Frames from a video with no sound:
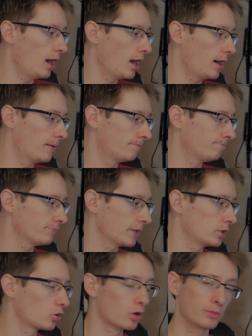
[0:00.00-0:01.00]

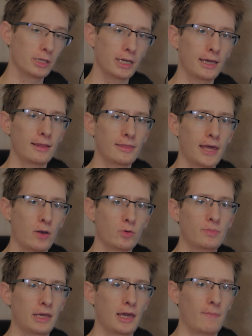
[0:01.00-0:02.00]
Normally, that
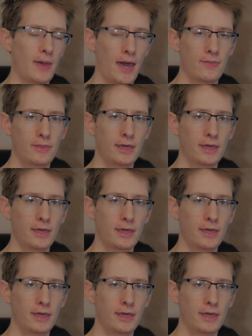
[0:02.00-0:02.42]
would be a bad